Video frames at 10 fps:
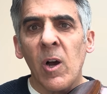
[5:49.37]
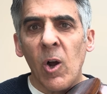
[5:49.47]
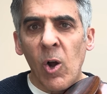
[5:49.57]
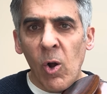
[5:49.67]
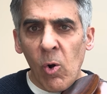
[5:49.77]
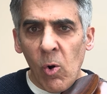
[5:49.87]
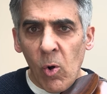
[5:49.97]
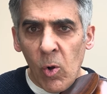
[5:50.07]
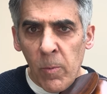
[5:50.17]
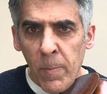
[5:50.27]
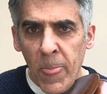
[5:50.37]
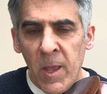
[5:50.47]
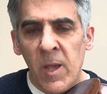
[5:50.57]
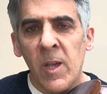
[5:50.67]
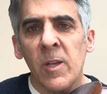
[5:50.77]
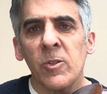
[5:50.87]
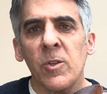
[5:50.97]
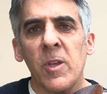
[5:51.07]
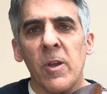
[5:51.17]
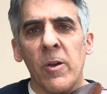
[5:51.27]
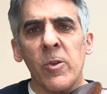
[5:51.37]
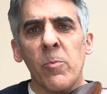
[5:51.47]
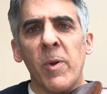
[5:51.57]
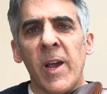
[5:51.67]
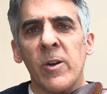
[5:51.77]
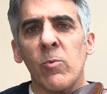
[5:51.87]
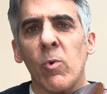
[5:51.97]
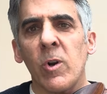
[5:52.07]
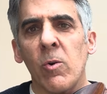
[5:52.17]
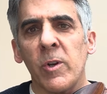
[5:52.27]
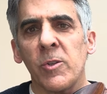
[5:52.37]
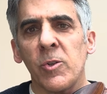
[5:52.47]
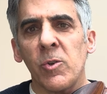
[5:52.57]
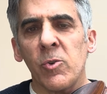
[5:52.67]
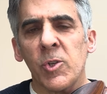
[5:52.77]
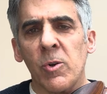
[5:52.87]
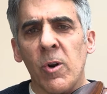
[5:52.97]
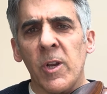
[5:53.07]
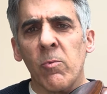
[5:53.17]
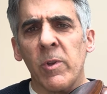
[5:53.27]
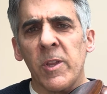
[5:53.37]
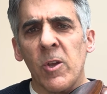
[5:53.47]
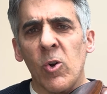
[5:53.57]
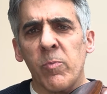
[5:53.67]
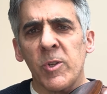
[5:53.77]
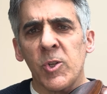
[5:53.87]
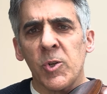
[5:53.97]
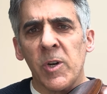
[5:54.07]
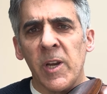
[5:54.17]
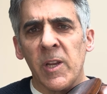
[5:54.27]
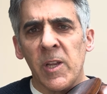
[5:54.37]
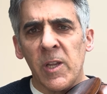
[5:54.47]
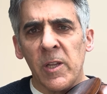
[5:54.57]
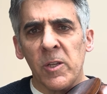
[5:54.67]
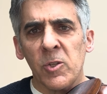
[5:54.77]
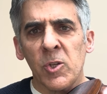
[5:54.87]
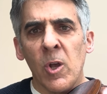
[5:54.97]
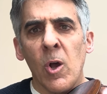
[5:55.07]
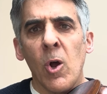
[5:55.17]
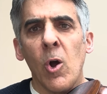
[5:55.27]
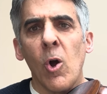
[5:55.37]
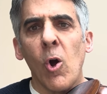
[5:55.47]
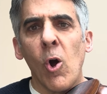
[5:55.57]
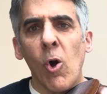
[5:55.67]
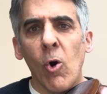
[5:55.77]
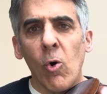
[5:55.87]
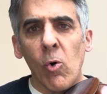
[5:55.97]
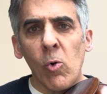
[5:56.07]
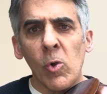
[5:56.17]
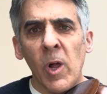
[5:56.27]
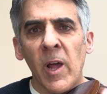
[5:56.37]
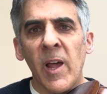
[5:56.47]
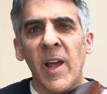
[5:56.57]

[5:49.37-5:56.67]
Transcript: whole. So the other pattern we're going to do starting with the open string is whole,